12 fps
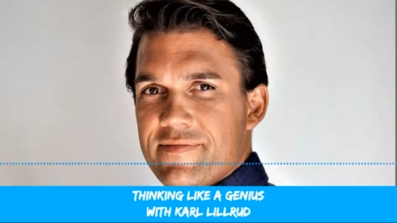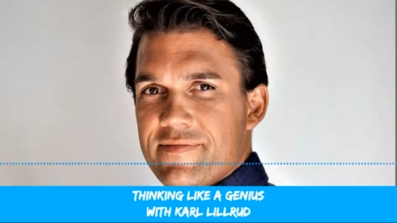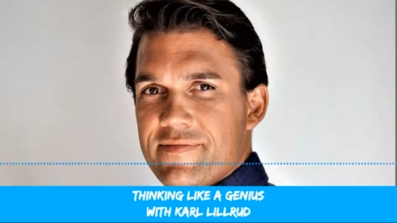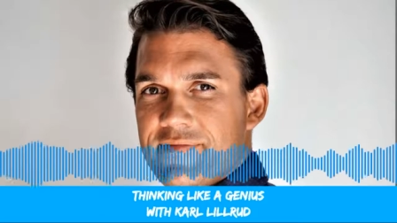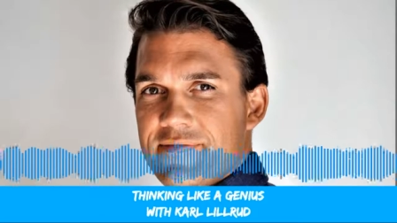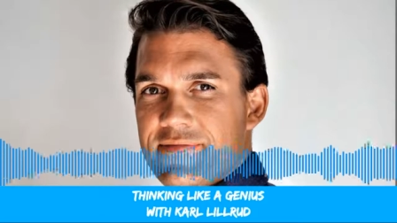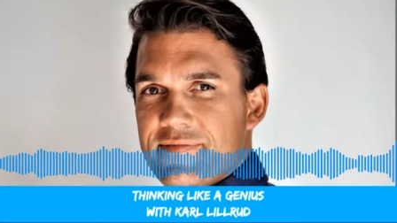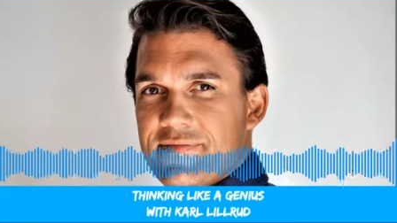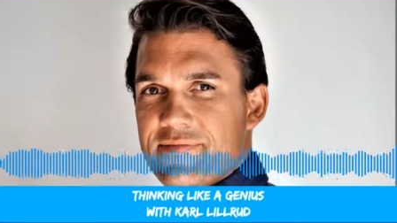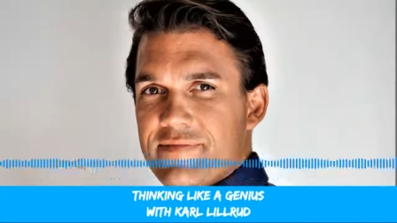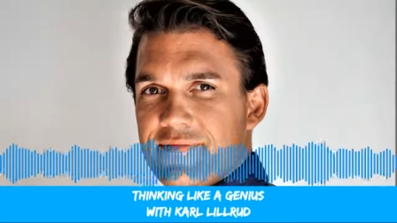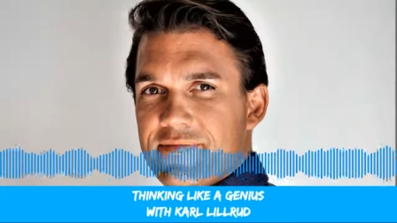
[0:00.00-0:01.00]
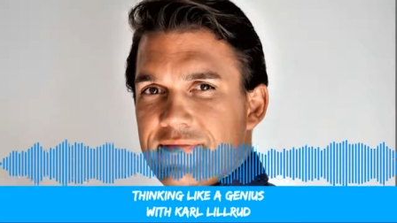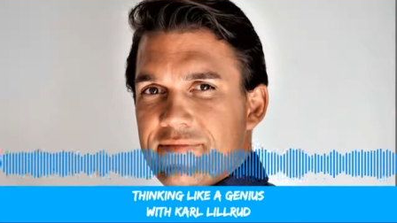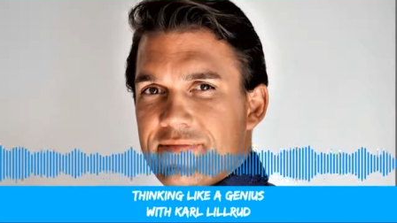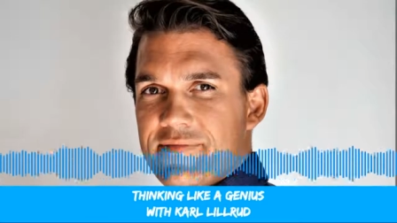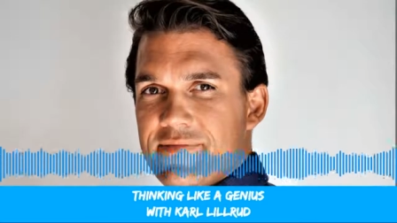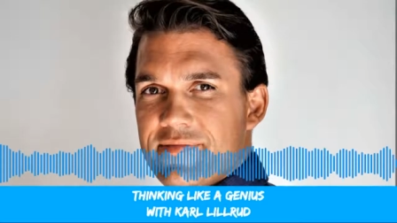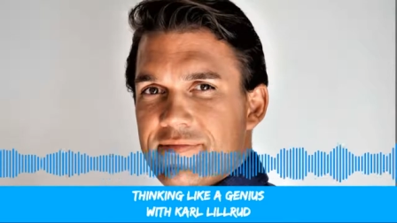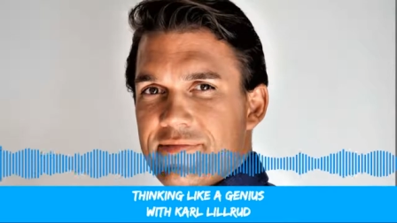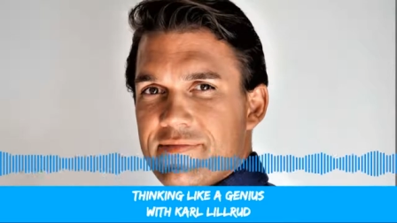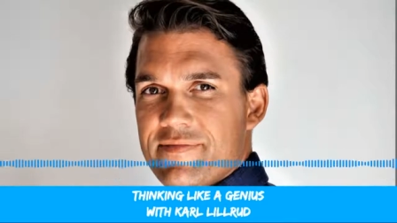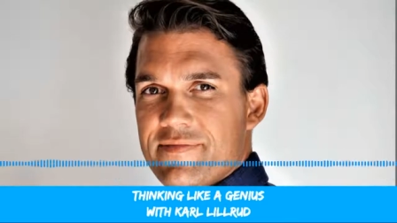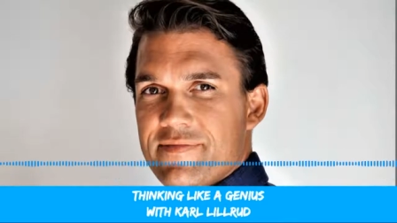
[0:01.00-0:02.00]
Uh, but one of the
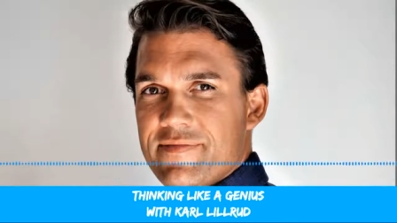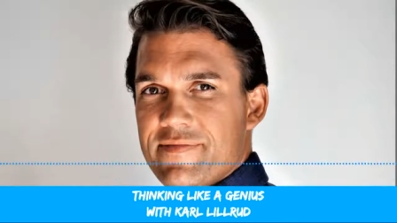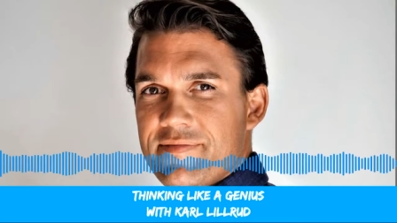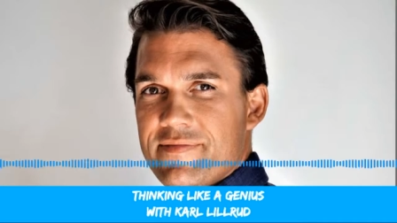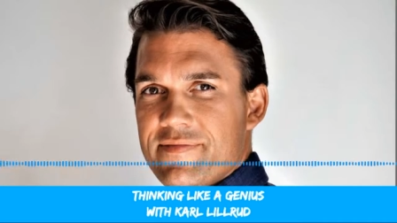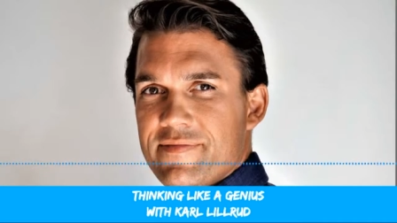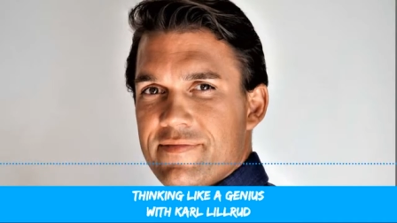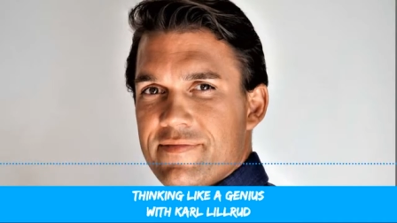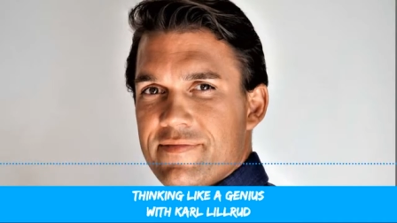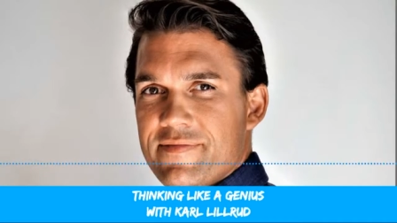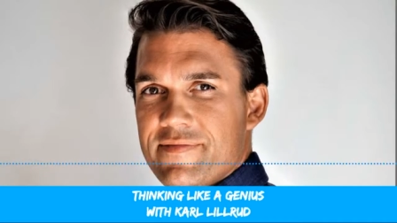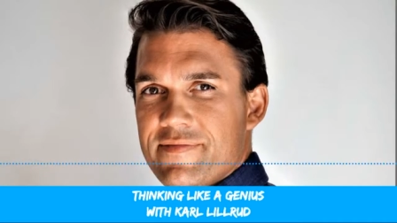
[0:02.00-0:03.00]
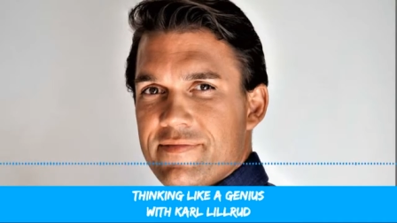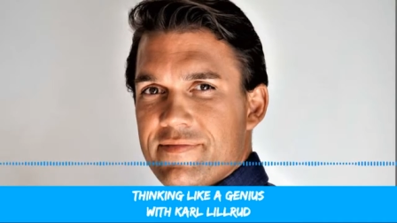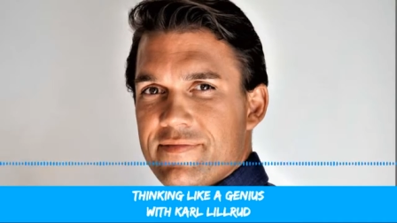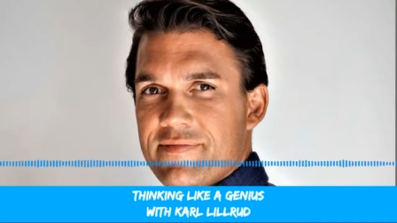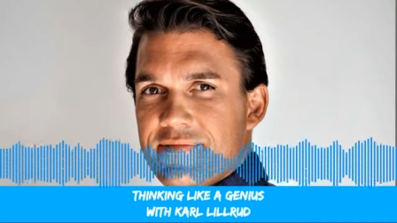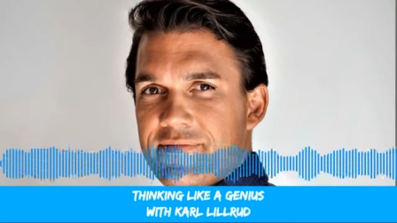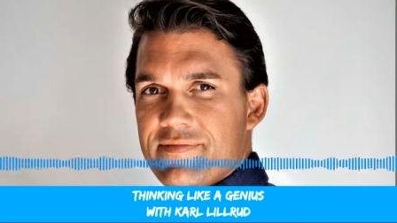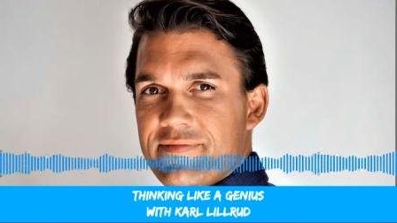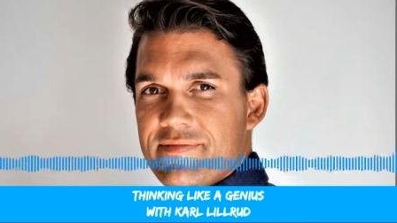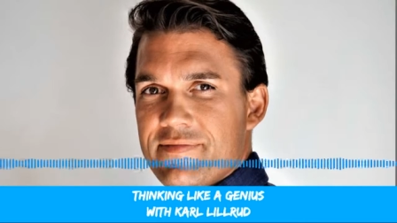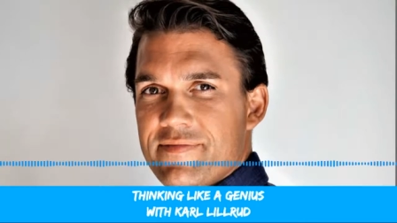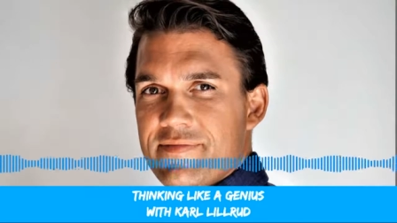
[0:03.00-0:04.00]
the most
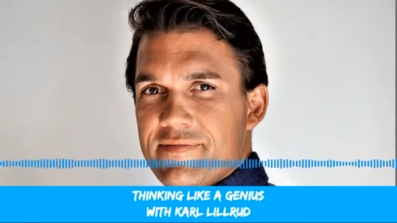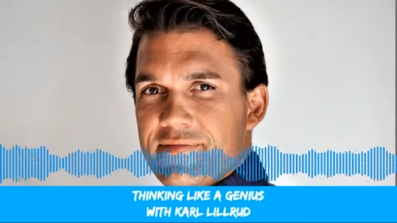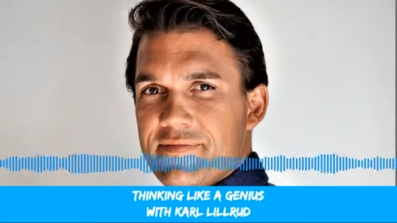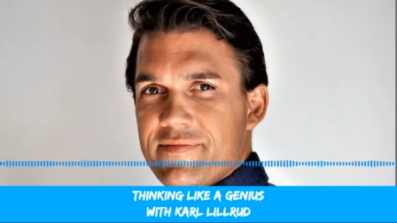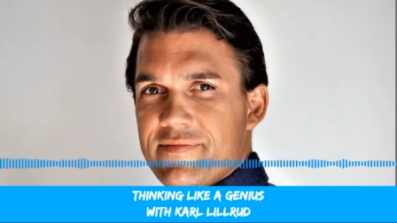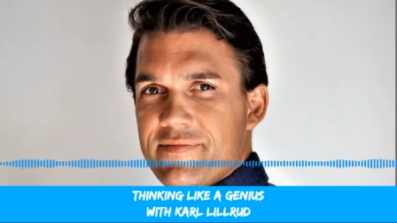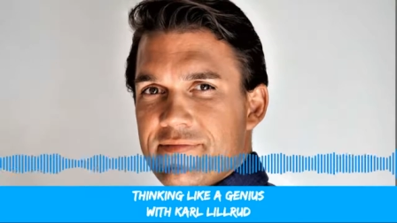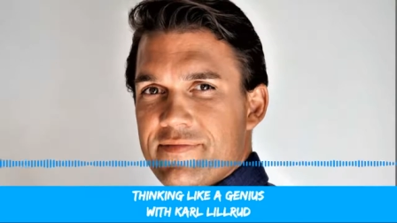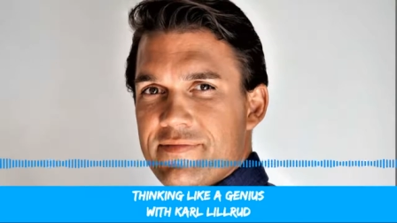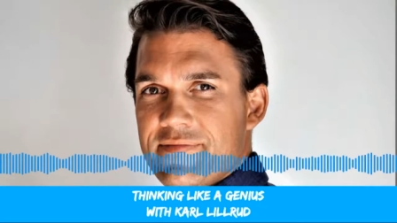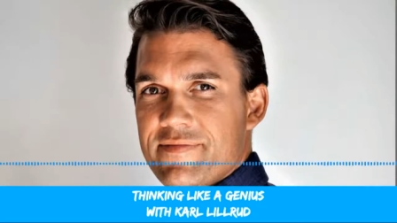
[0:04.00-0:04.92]
interesting ones is that